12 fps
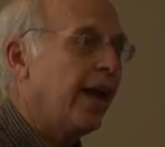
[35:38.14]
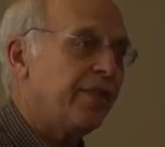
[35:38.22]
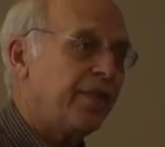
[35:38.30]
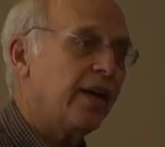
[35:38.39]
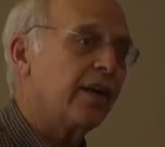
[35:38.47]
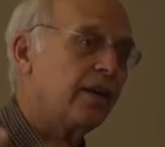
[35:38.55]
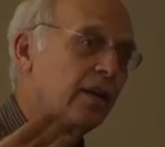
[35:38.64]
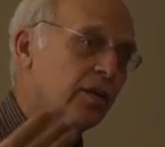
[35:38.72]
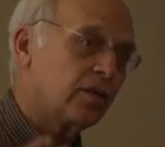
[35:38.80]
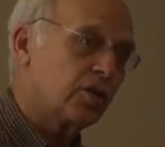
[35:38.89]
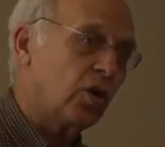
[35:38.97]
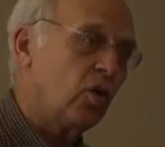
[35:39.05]
and then
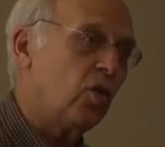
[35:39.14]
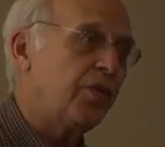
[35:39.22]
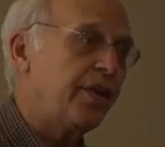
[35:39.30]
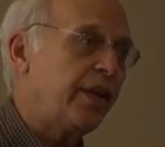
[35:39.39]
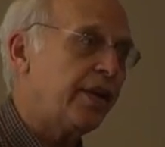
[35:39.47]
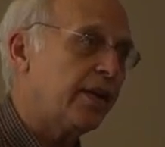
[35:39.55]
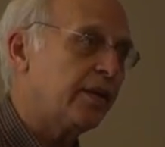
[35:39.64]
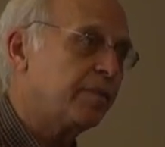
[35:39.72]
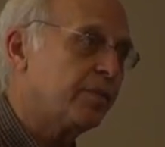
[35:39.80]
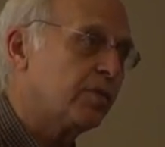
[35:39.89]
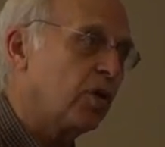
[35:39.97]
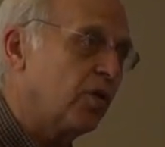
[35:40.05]
told the uh,
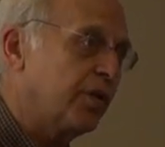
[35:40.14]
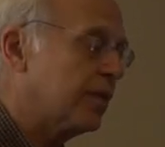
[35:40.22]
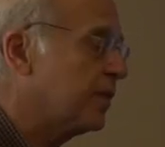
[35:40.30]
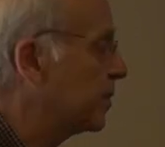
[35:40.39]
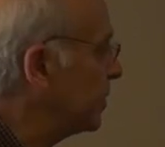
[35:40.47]
told the